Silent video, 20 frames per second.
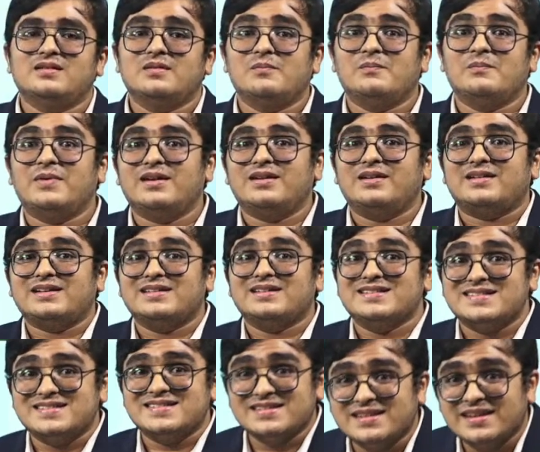But in
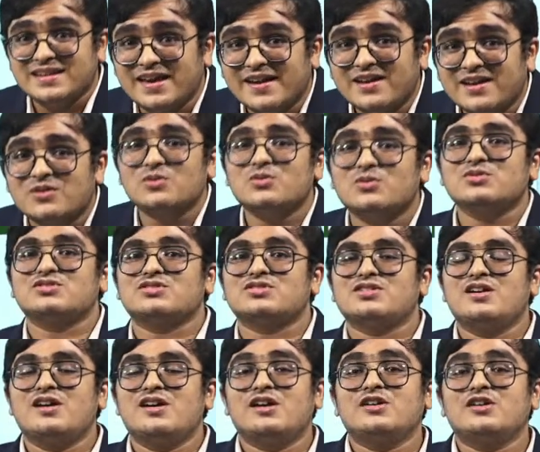CA course,
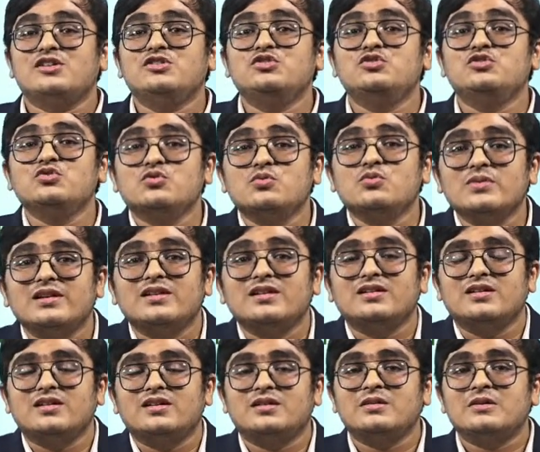you will
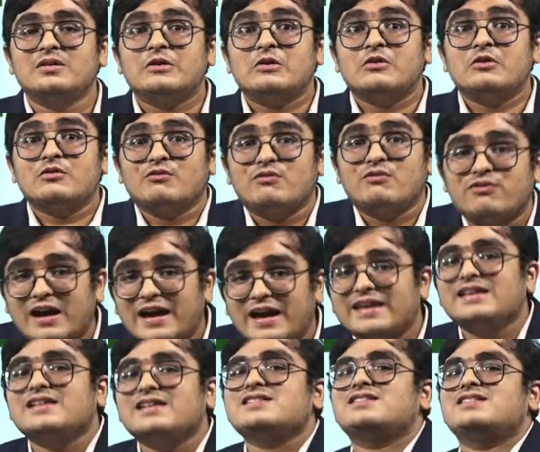learn why
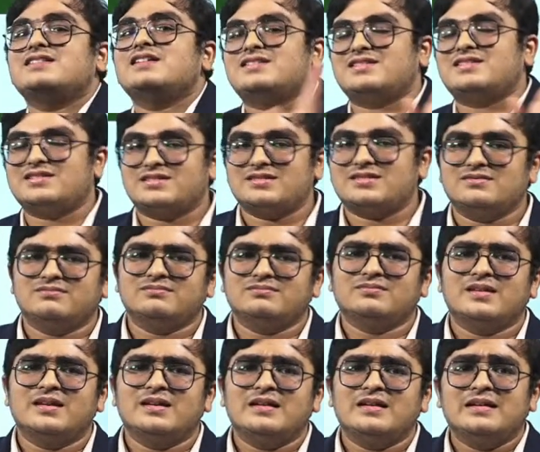is this.
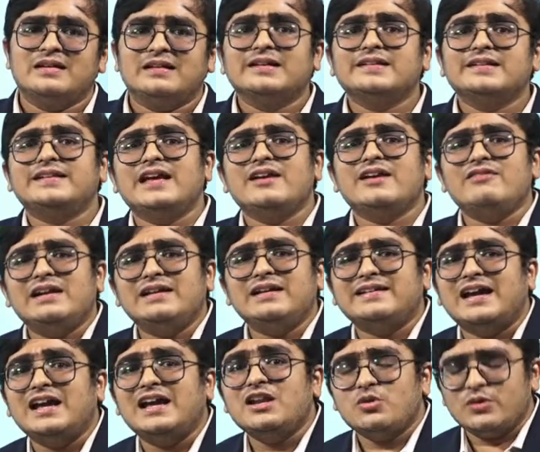They will
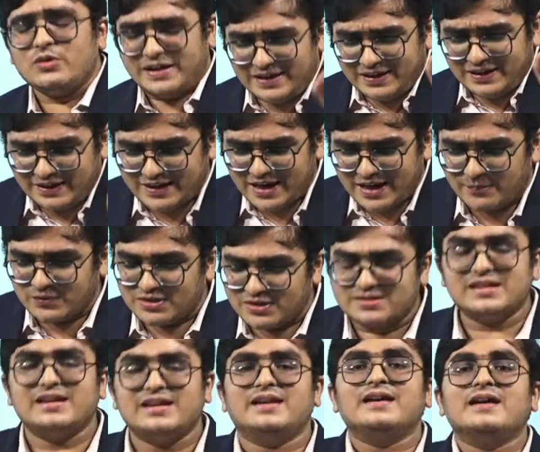tell you in depth.
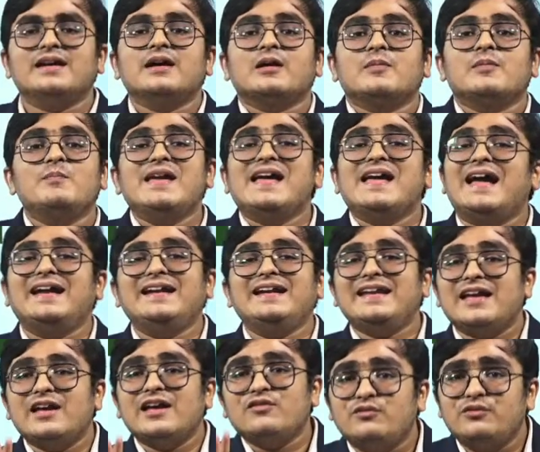See, behind
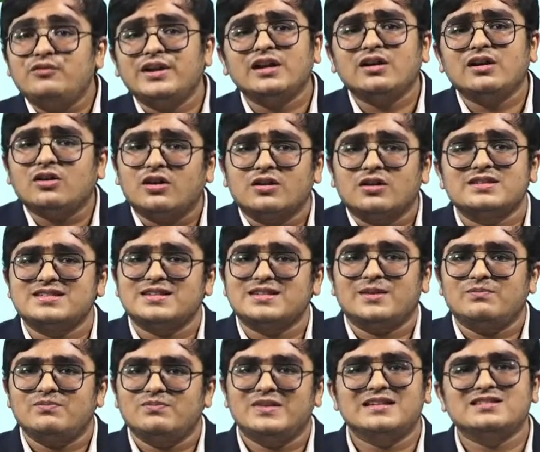every
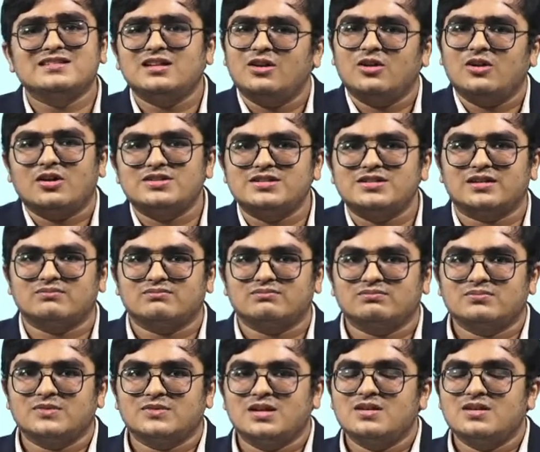concept, there's a logic.